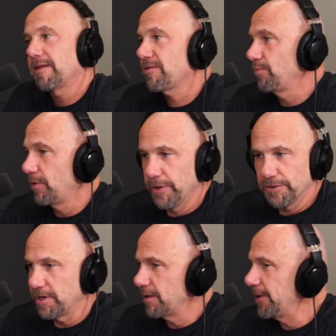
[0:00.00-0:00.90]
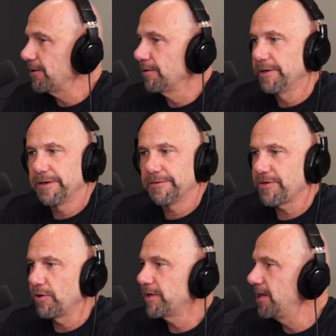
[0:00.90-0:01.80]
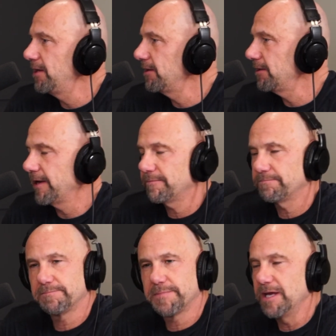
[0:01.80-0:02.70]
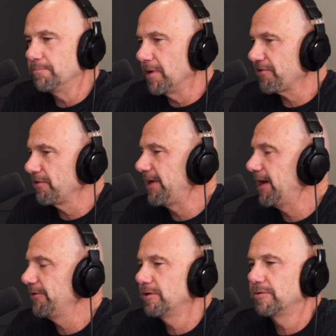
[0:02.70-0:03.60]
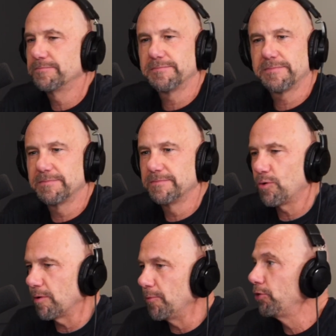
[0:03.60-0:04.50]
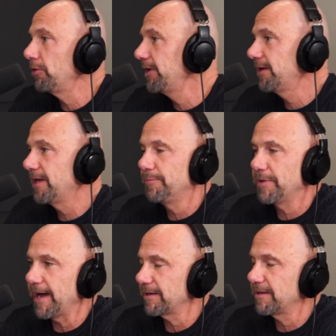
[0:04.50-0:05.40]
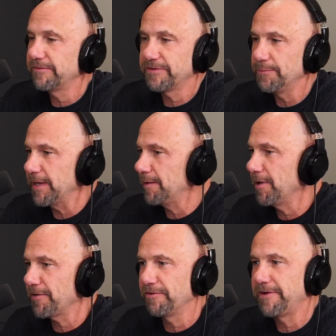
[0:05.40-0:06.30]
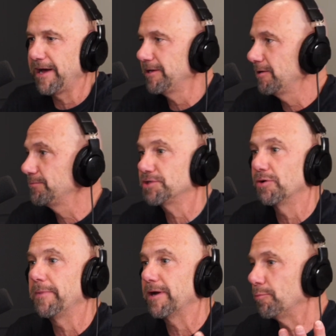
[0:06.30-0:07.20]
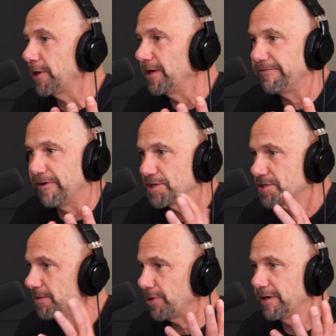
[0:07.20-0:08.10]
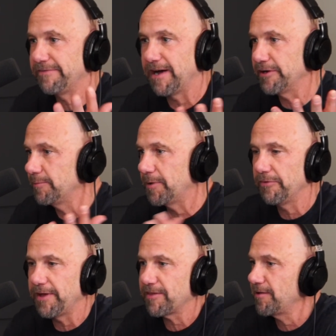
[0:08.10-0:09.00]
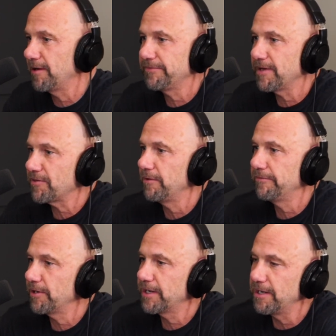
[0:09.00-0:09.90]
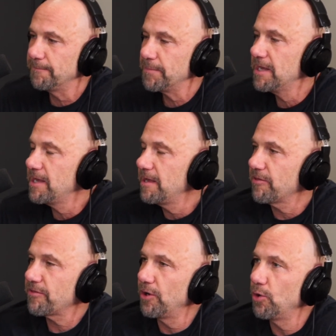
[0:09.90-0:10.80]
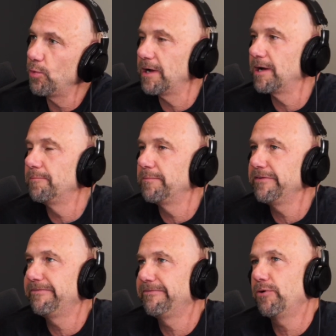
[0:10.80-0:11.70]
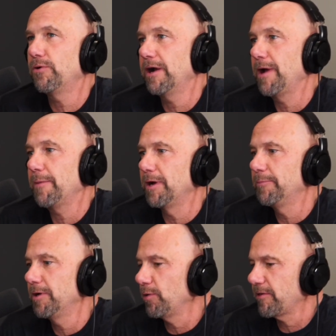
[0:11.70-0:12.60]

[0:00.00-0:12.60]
that's what we were talking about earlier. So key to keep muscle volume, hormonally, keep you active, keep that muscle volume, showing better brain function, brain volume, all that stuff. That's all very key. So before I wrap it up here,